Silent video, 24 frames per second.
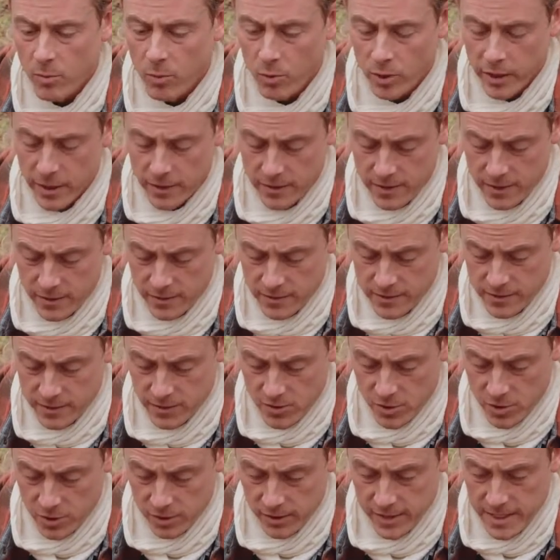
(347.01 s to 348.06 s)
boy, and there isn't
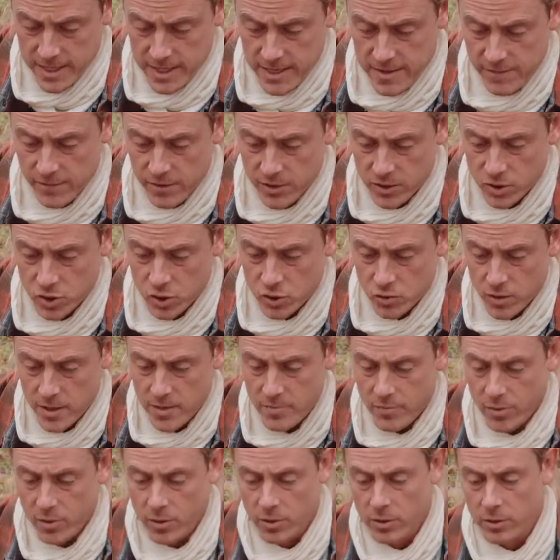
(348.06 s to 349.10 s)
hardly even a
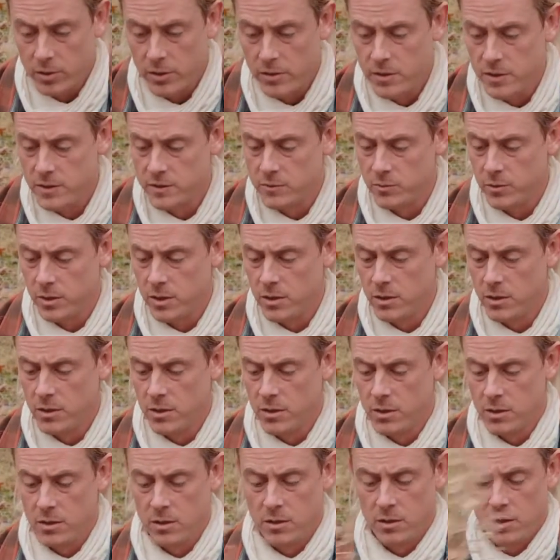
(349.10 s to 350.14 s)
straight part on this one.
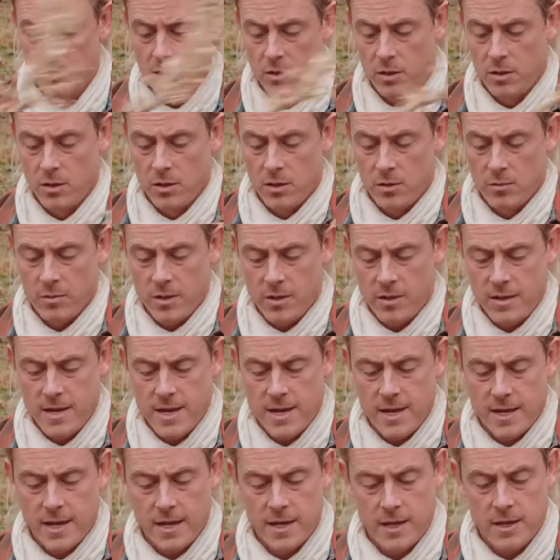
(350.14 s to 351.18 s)
I think
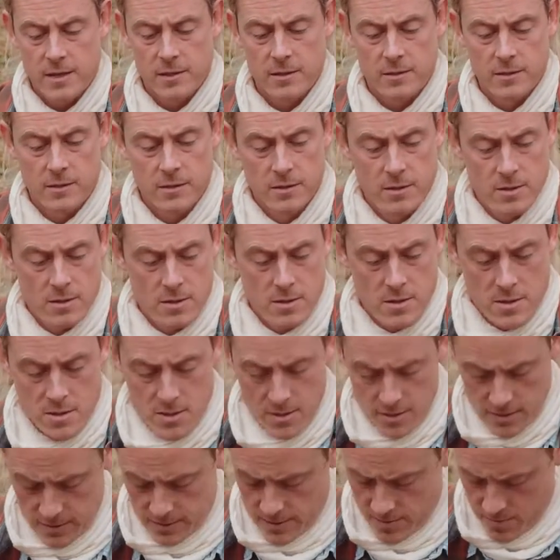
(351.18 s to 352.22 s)
I can get
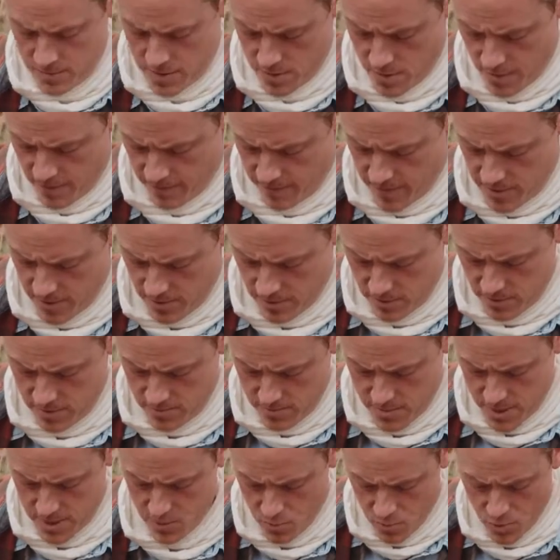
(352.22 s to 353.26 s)
something off of here that
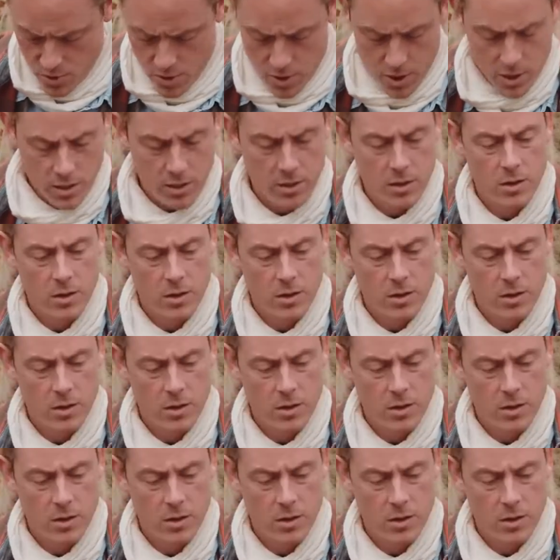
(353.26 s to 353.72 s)
might work.